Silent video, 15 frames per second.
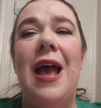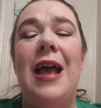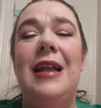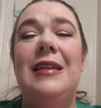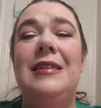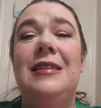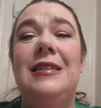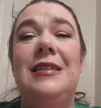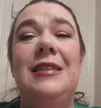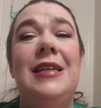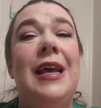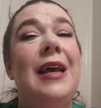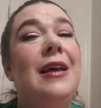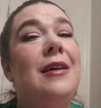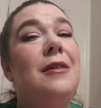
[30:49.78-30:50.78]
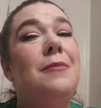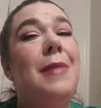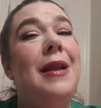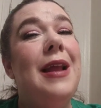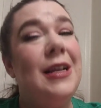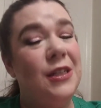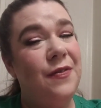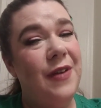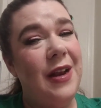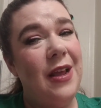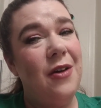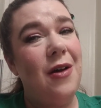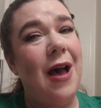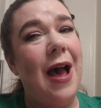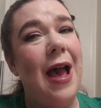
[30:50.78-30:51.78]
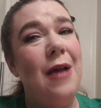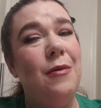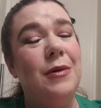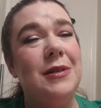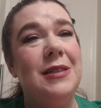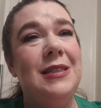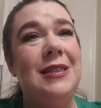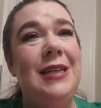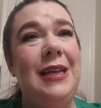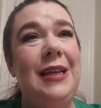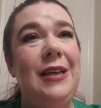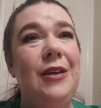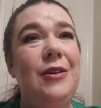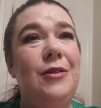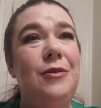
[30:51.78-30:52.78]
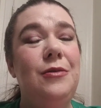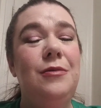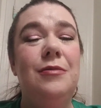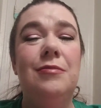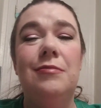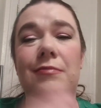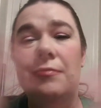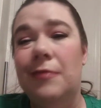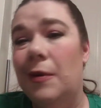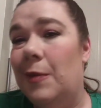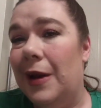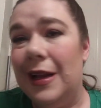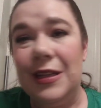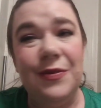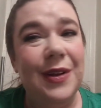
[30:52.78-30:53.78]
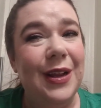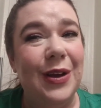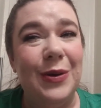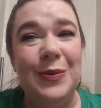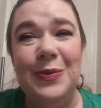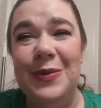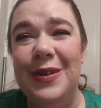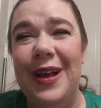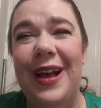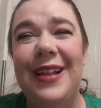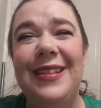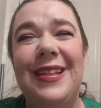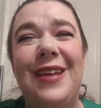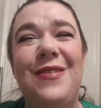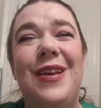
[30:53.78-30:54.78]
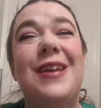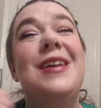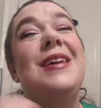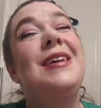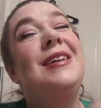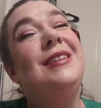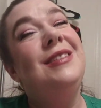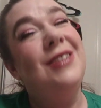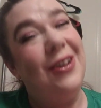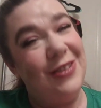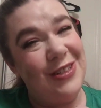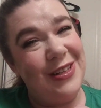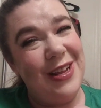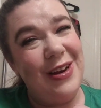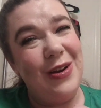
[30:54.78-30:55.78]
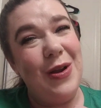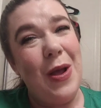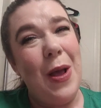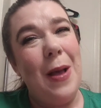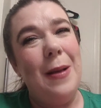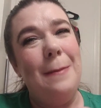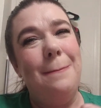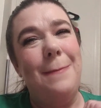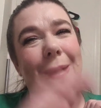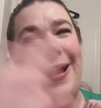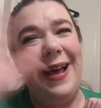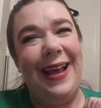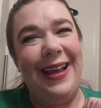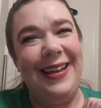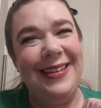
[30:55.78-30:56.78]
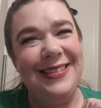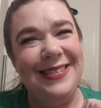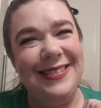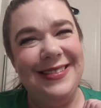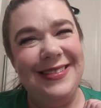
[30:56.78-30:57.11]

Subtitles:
Until my next video, I will see you in my next video. Love you. Talk to you later. Bye.